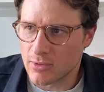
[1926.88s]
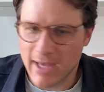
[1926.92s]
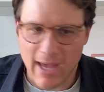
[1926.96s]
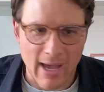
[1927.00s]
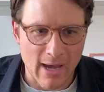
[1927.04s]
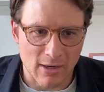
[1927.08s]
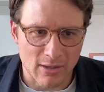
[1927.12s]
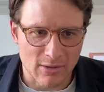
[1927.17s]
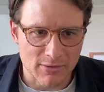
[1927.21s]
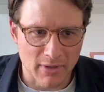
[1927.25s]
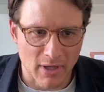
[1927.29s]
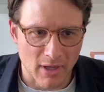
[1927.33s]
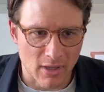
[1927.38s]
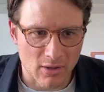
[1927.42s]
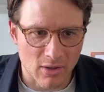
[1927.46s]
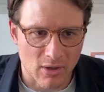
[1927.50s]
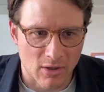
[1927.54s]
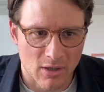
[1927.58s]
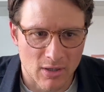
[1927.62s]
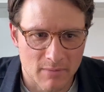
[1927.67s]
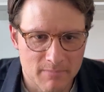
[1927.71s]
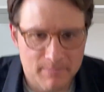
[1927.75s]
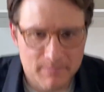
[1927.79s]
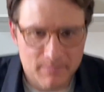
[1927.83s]

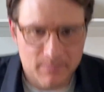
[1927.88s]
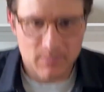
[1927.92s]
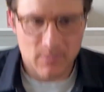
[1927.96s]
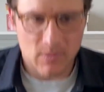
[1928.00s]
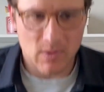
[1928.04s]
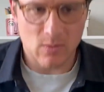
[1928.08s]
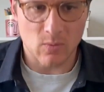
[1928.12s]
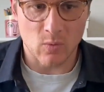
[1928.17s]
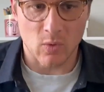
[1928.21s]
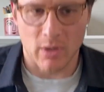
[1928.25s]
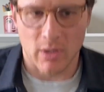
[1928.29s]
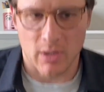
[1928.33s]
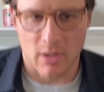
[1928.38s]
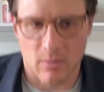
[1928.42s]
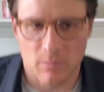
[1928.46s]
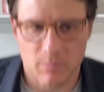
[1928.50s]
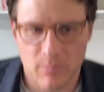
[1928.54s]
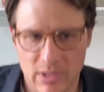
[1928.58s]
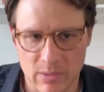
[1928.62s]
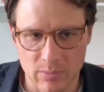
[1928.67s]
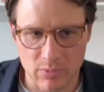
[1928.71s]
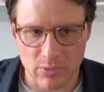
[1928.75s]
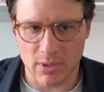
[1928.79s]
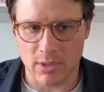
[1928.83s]
cal.com where
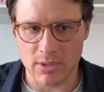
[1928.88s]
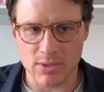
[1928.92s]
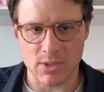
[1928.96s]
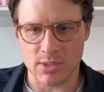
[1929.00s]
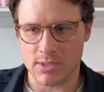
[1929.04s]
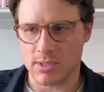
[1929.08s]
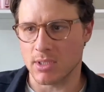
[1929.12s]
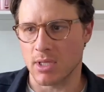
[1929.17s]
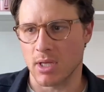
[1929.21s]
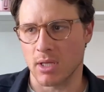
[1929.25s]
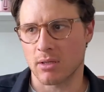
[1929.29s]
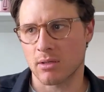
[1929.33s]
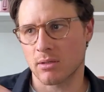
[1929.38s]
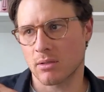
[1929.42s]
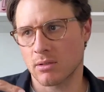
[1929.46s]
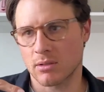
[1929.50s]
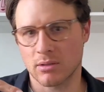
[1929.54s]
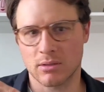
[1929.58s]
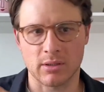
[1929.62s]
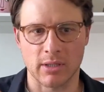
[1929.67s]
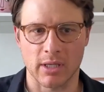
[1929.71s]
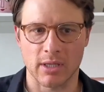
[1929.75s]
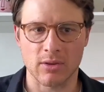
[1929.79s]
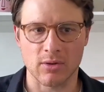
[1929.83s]
people can just like
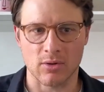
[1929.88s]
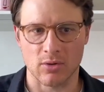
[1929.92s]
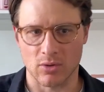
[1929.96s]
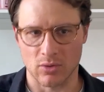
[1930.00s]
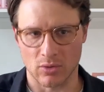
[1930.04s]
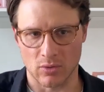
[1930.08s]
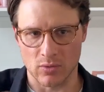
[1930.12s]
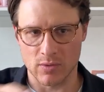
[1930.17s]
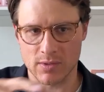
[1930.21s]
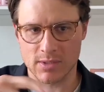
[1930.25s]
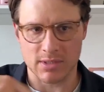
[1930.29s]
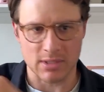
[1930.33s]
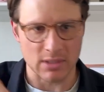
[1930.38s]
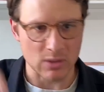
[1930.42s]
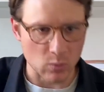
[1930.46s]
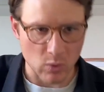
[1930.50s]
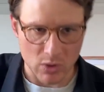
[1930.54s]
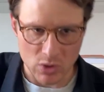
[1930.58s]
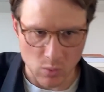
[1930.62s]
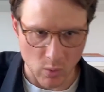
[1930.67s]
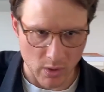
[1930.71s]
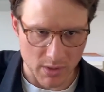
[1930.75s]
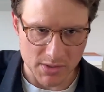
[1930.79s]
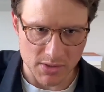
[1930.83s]
click through, see which
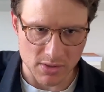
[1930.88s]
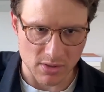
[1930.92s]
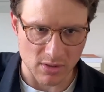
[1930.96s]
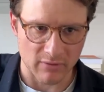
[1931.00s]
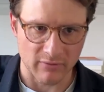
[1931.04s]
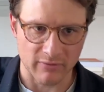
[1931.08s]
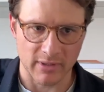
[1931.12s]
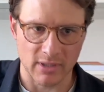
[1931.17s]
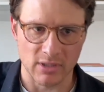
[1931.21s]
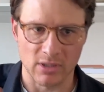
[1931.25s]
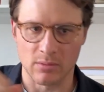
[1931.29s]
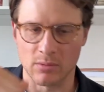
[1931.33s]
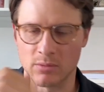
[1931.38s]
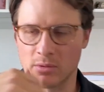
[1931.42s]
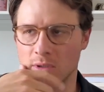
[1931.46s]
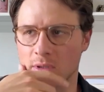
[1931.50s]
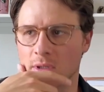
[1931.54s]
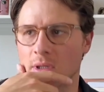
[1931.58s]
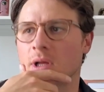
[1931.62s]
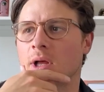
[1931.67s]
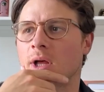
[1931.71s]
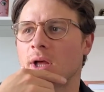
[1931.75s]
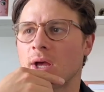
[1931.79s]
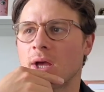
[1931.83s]
ones are
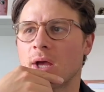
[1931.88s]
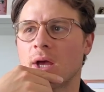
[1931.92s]
available.